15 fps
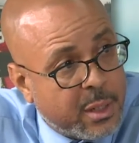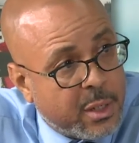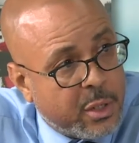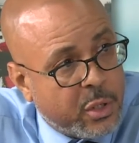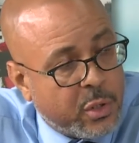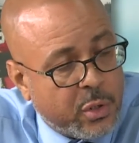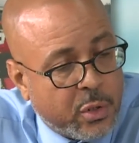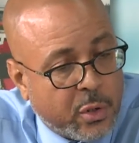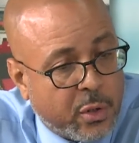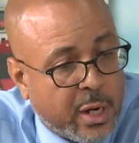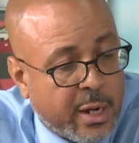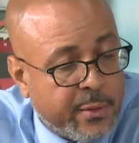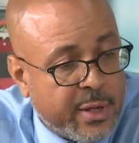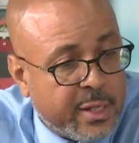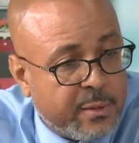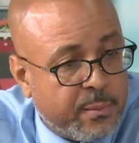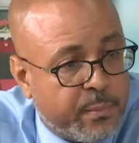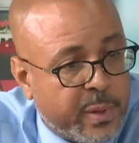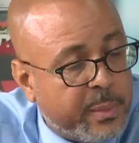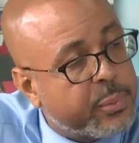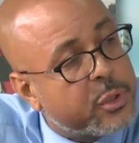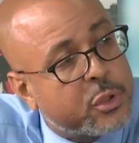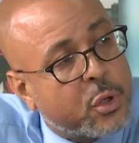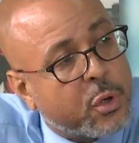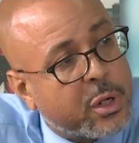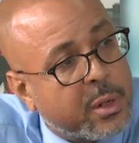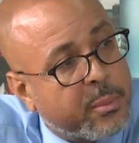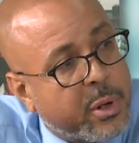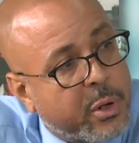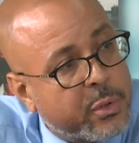You know, I mean, people talk
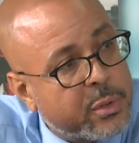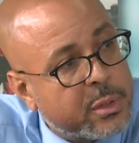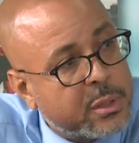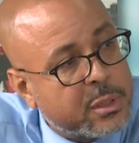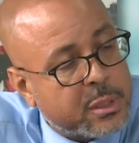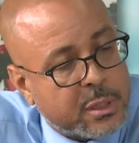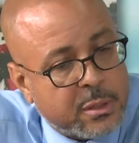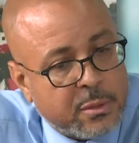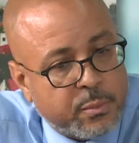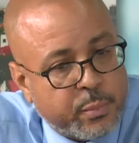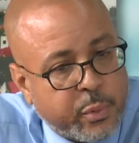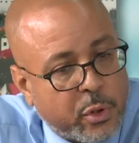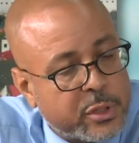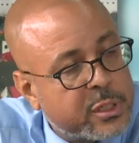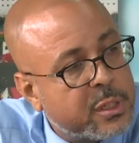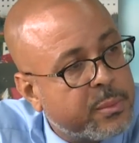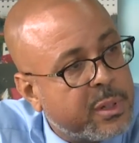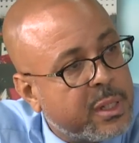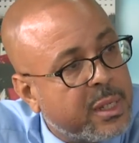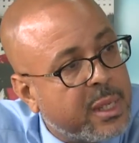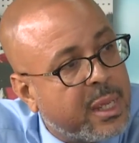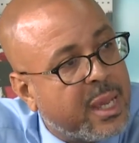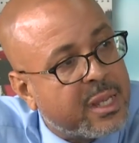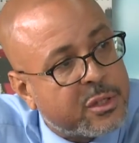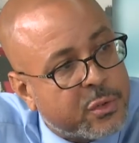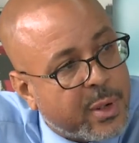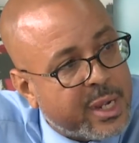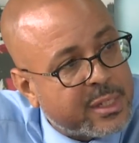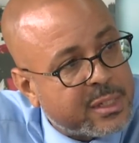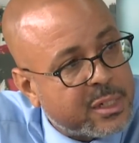about possibly the
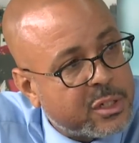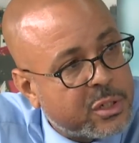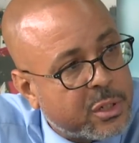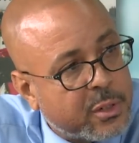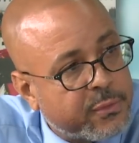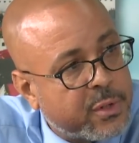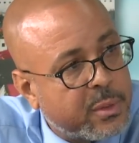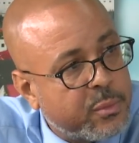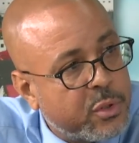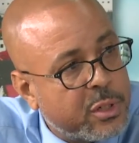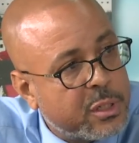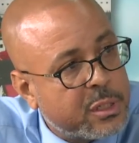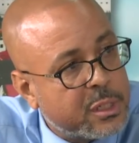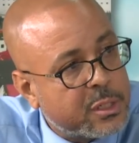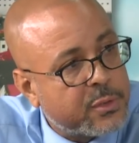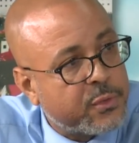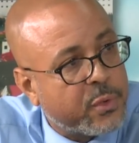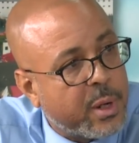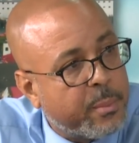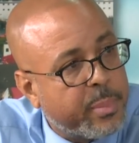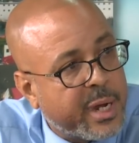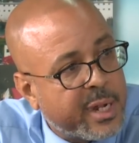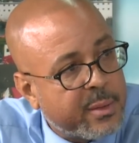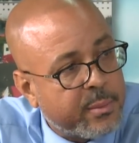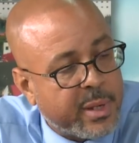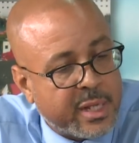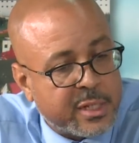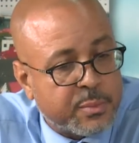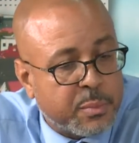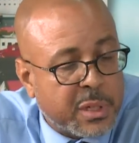ghettoization of communities through
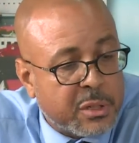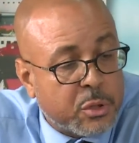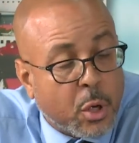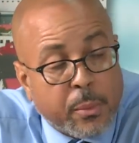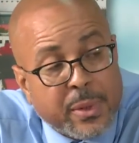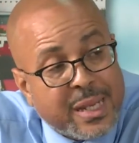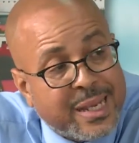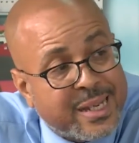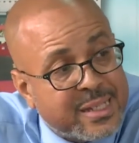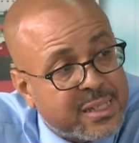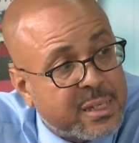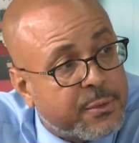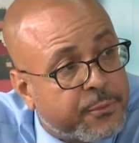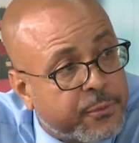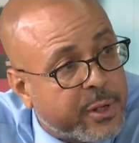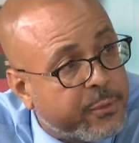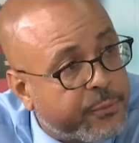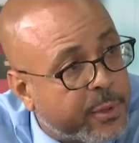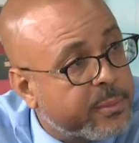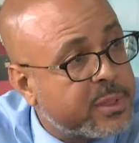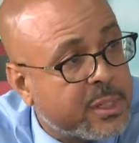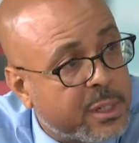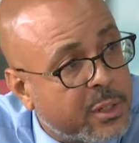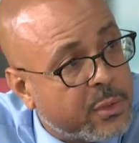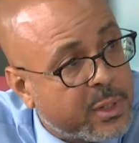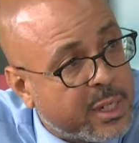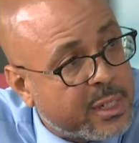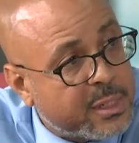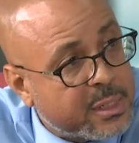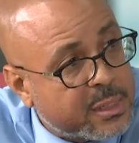apartments, but Dominica is different from, say, the
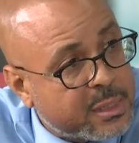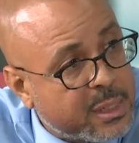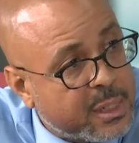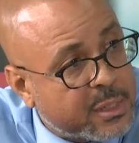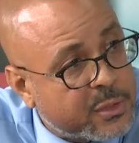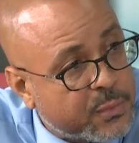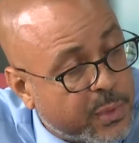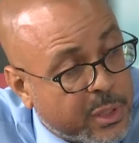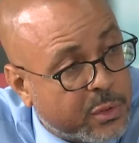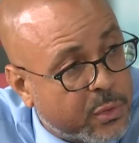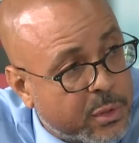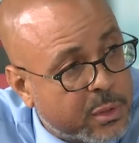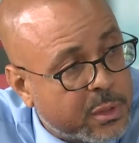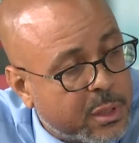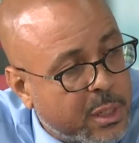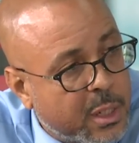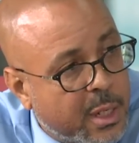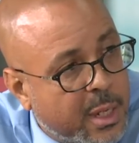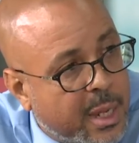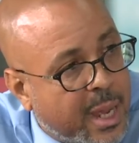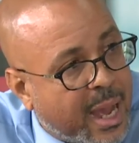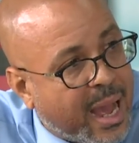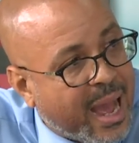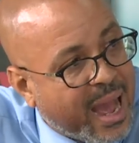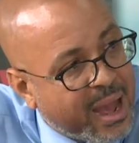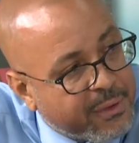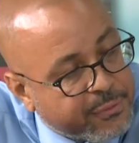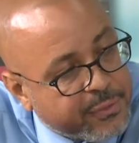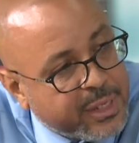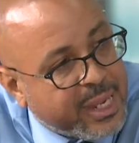United States. We don't
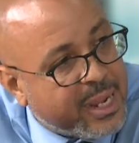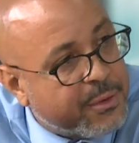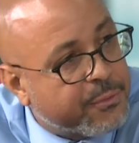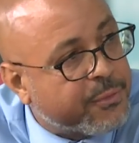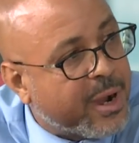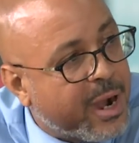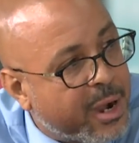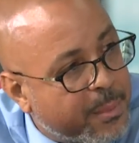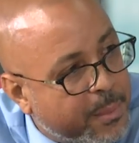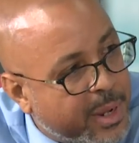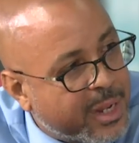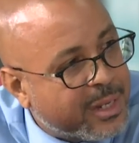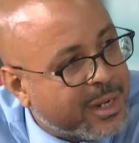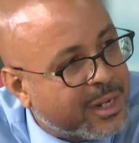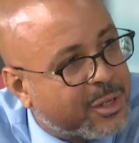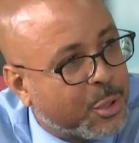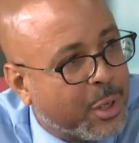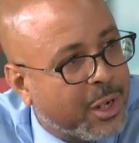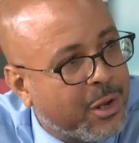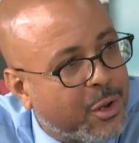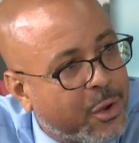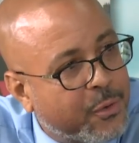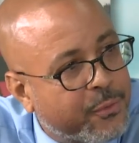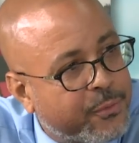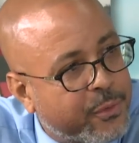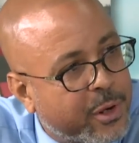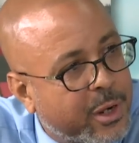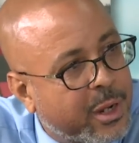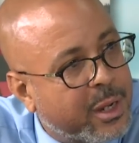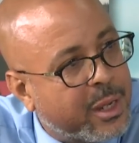have the environment that will allow
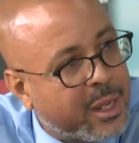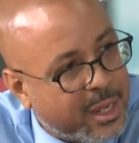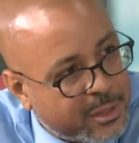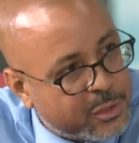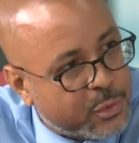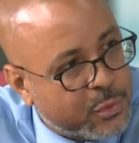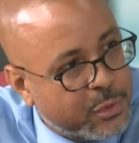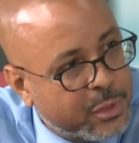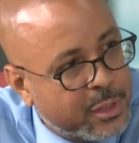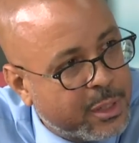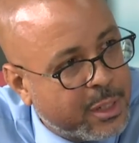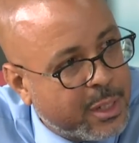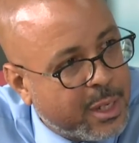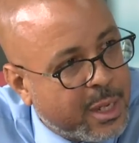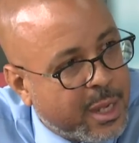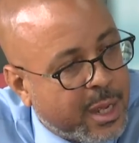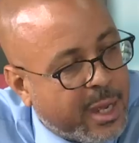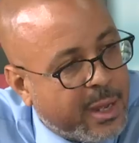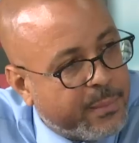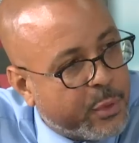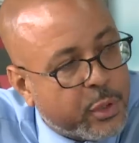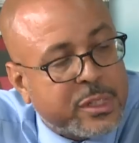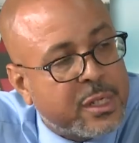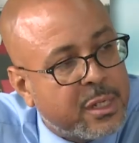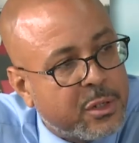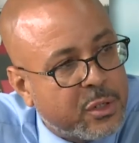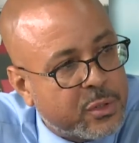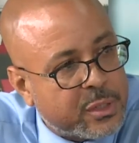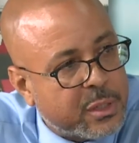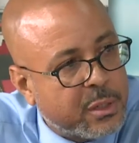for a ghetto, not in
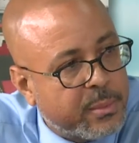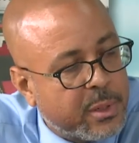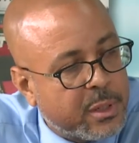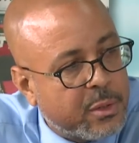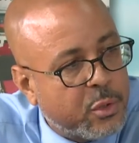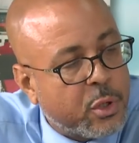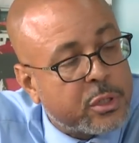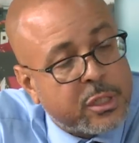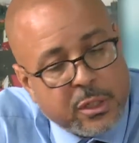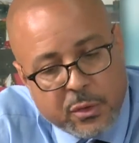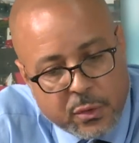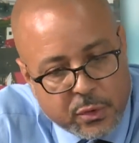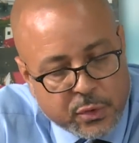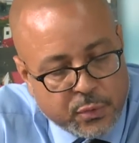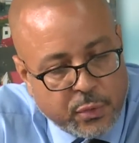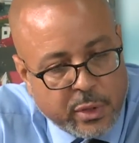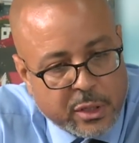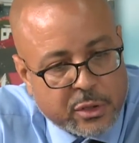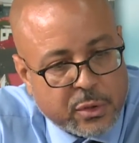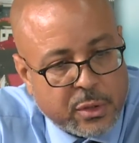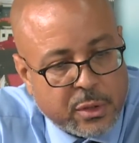those rural